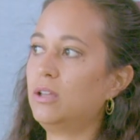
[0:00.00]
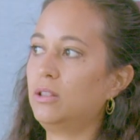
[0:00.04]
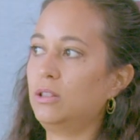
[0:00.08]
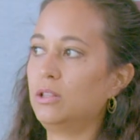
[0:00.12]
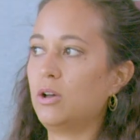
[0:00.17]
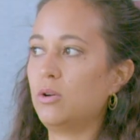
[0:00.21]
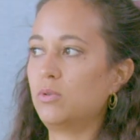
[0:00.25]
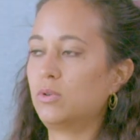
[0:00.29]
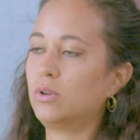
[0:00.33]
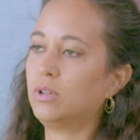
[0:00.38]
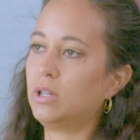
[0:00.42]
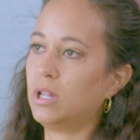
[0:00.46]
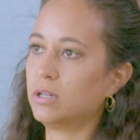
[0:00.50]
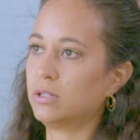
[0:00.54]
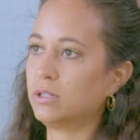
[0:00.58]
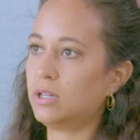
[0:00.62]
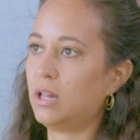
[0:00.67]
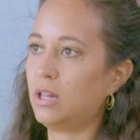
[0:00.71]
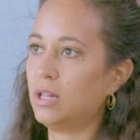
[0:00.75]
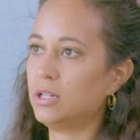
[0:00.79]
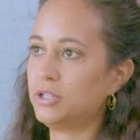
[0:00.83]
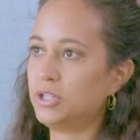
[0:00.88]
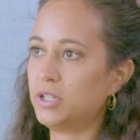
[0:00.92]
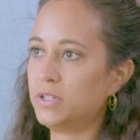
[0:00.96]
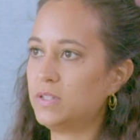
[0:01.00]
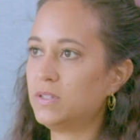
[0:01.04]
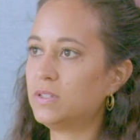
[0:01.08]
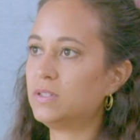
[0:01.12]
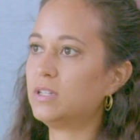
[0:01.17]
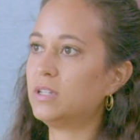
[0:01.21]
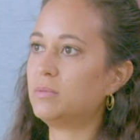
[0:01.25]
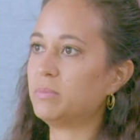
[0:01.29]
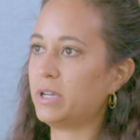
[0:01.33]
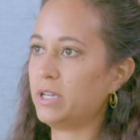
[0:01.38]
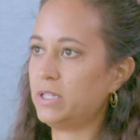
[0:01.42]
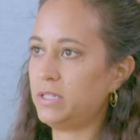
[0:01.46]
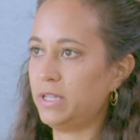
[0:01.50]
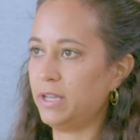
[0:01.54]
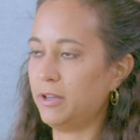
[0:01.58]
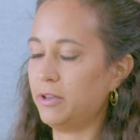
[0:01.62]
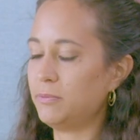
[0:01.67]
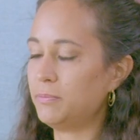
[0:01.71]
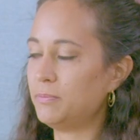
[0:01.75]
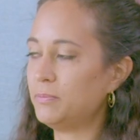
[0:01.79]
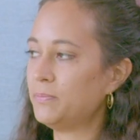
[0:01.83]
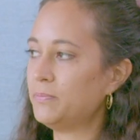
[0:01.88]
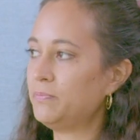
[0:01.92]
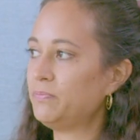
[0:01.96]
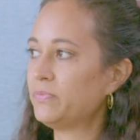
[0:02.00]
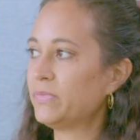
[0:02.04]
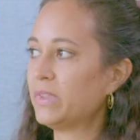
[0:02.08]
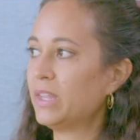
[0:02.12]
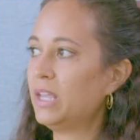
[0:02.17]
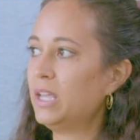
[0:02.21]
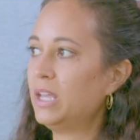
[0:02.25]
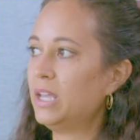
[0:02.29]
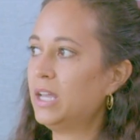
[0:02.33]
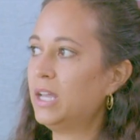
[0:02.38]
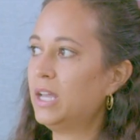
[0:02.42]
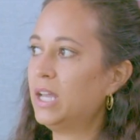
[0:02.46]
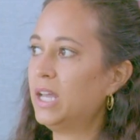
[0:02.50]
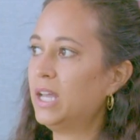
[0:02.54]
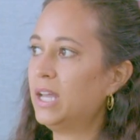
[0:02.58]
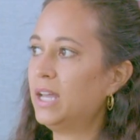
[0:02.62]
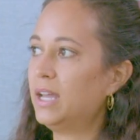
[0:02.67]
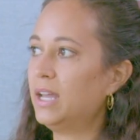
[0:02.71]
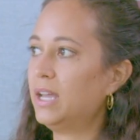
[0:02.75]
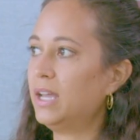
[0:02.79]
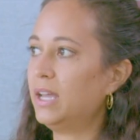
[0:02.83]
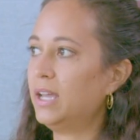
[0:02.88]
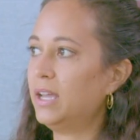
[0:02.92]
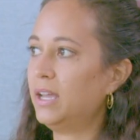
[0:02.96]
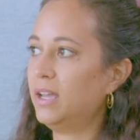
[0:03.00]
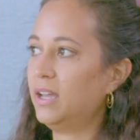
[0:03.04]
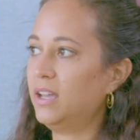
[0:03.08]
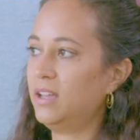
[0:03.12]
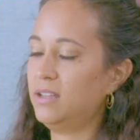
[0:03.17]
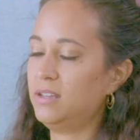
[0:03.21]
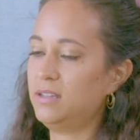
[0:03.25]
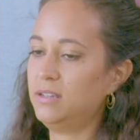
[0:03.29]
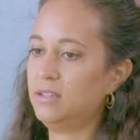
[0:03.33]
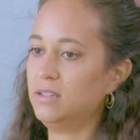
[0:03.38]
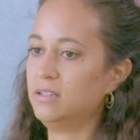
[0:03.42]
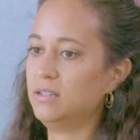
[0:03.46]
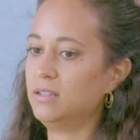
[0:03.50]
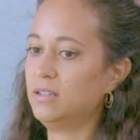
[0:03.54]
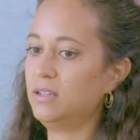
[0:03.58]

a local oncologist in my town, and